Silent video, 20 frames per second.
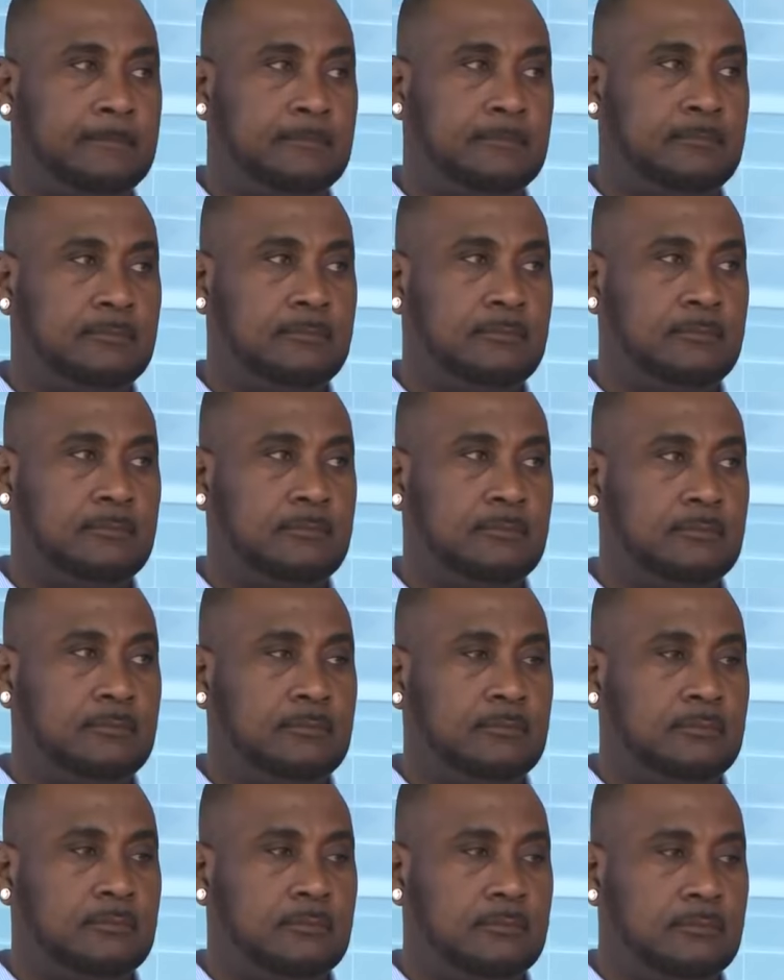
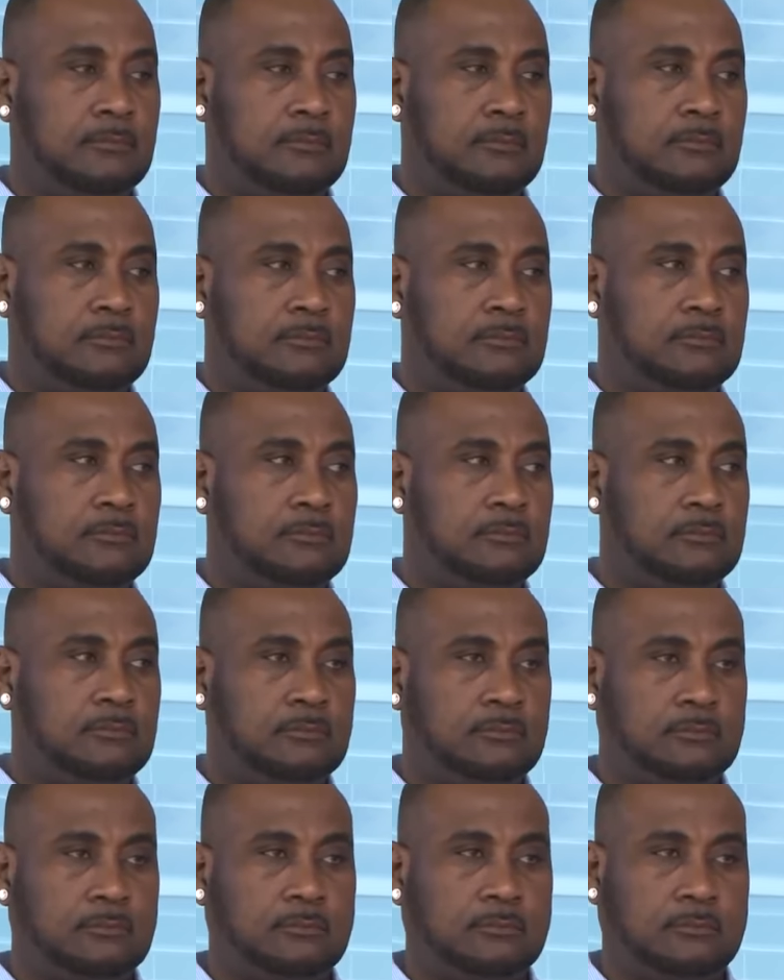
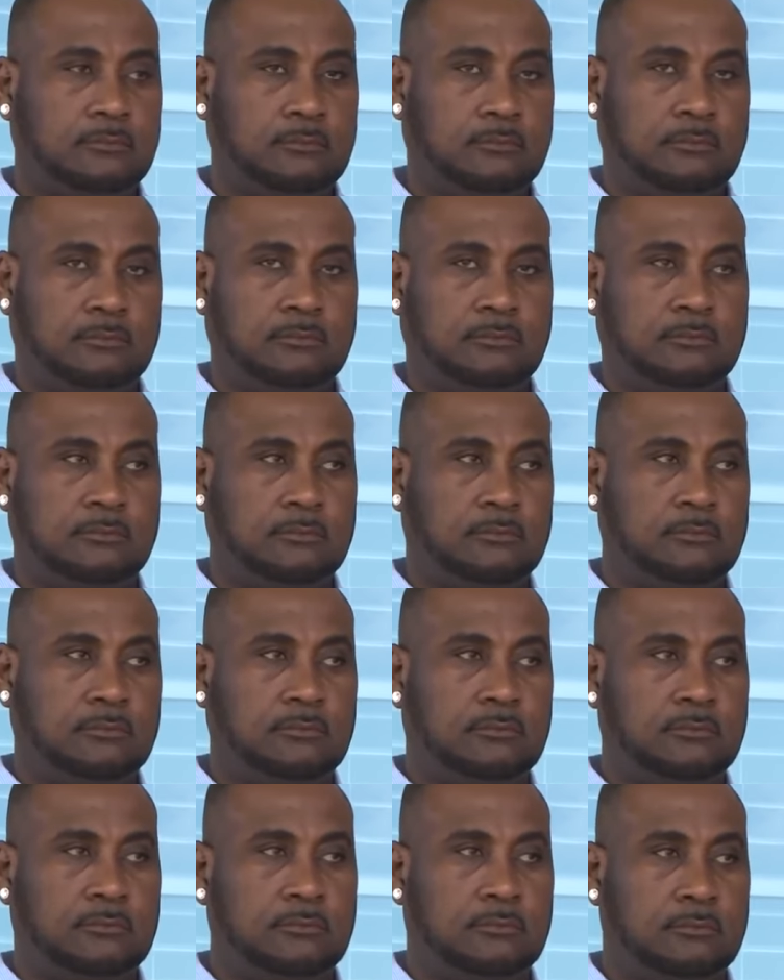
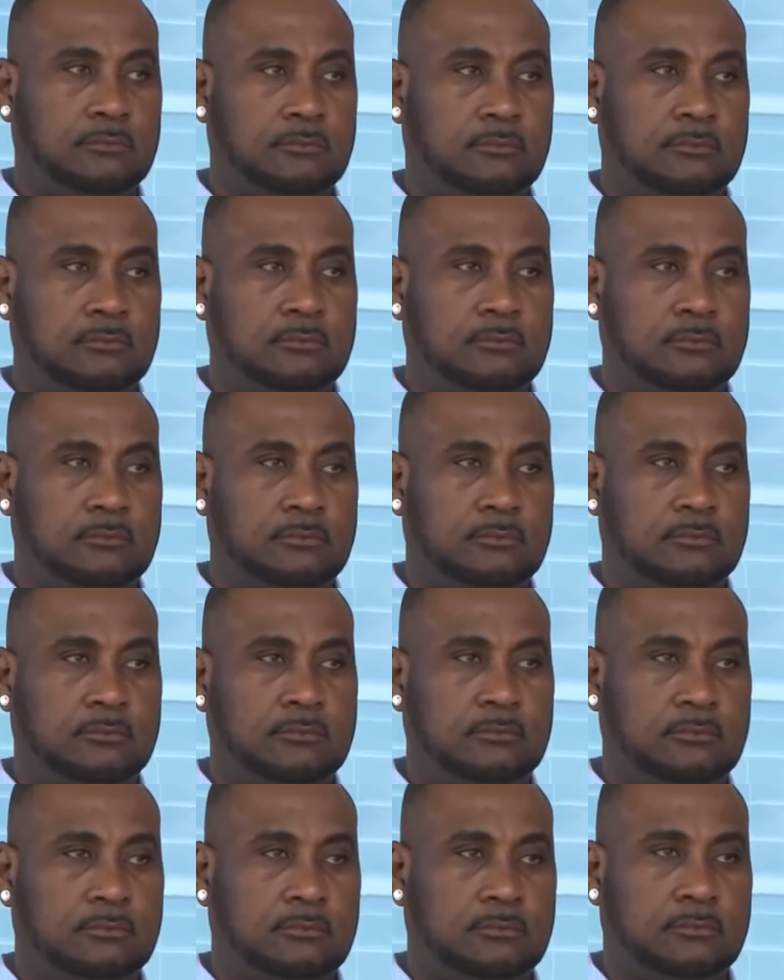
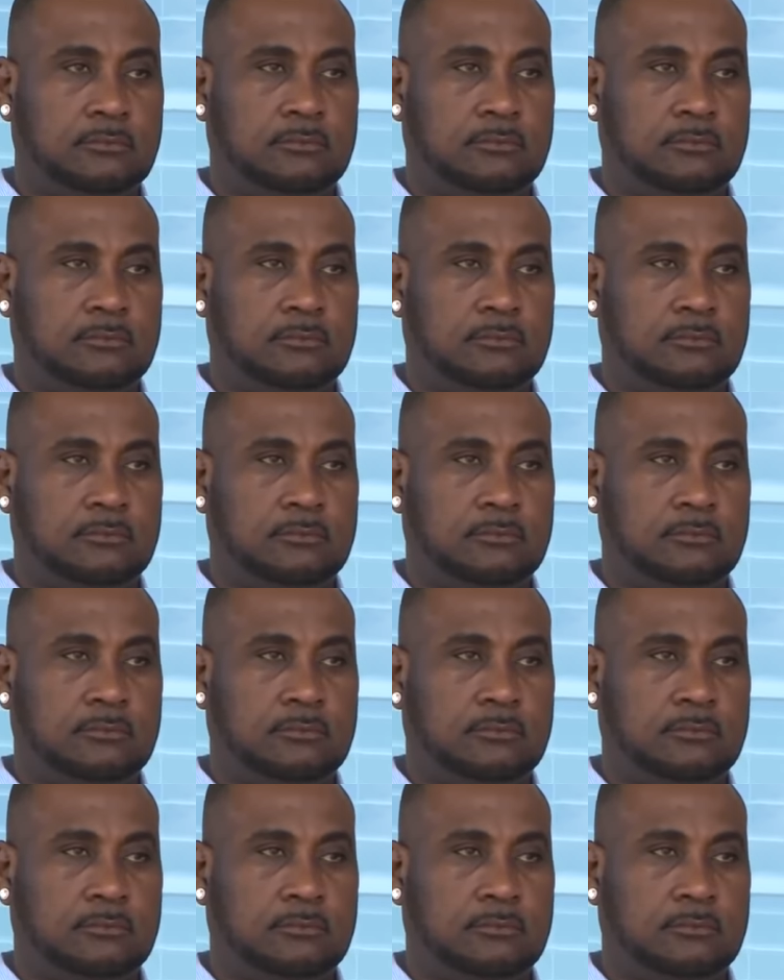This person isn't speaking.